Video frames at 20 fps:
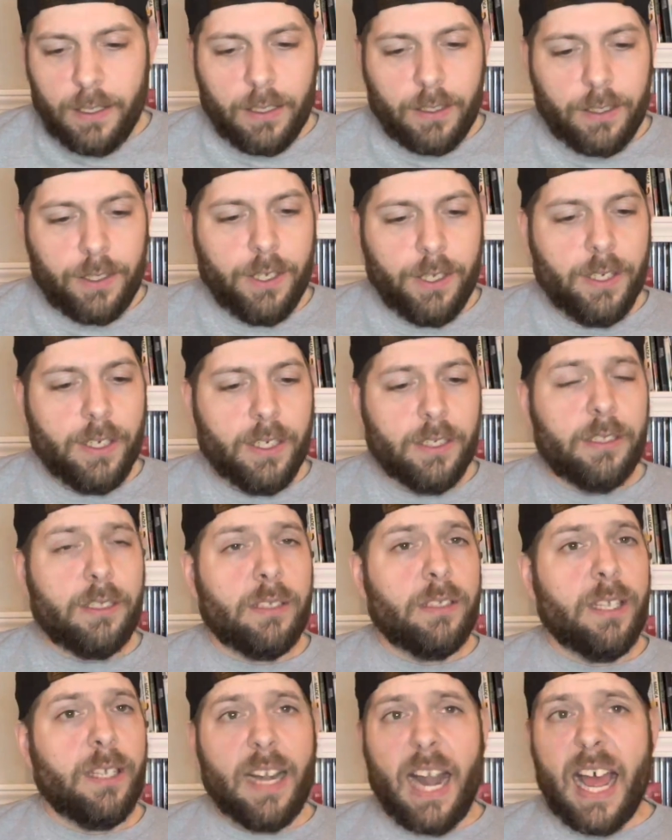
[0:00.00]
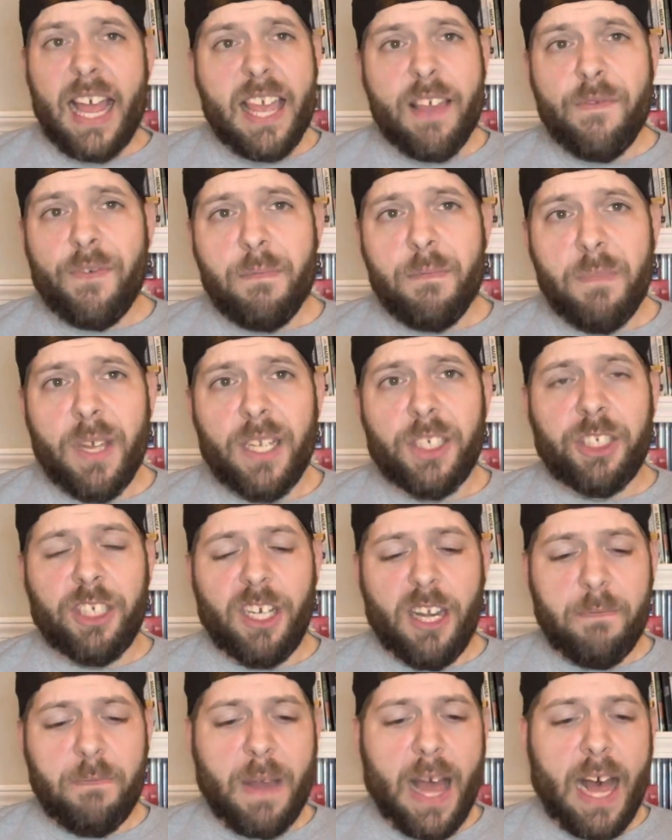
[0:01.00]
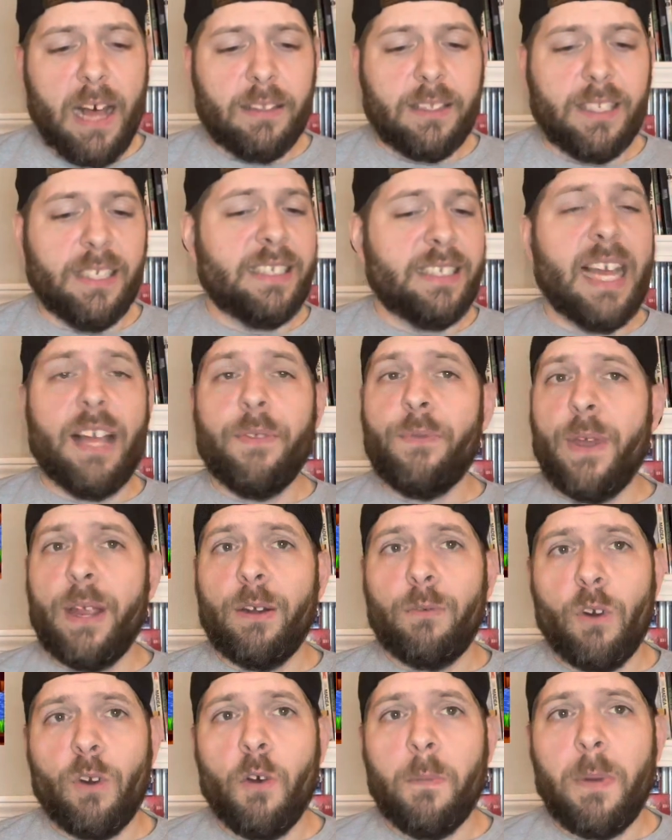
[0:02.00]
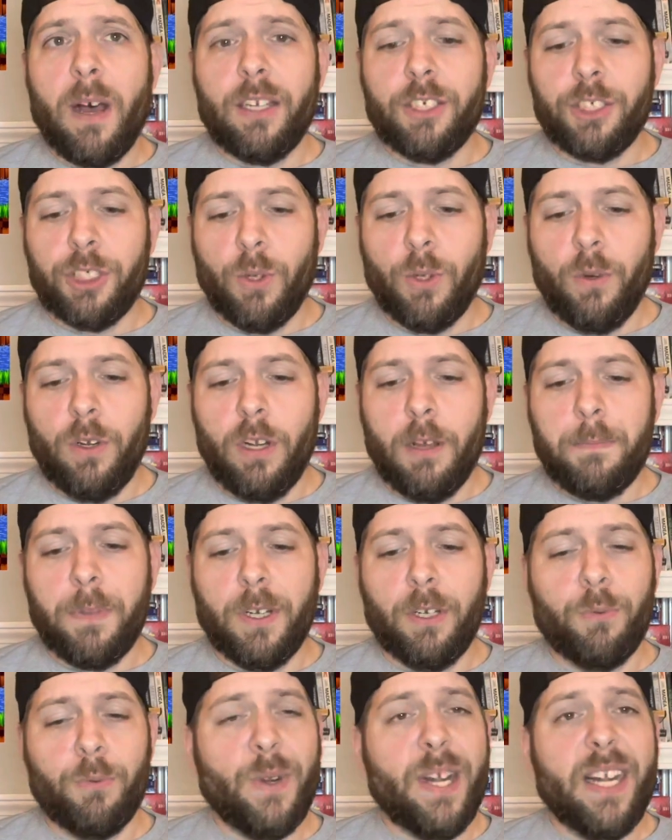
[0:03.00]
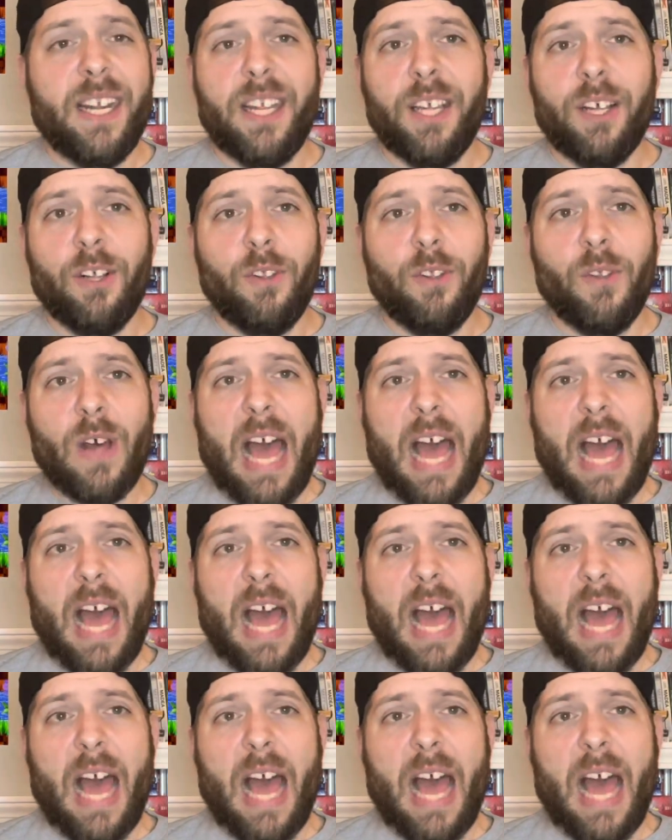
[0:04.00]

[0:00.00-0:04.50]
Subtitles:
Goodness, did I even mention about the Death Egg robot showing up in Green Hill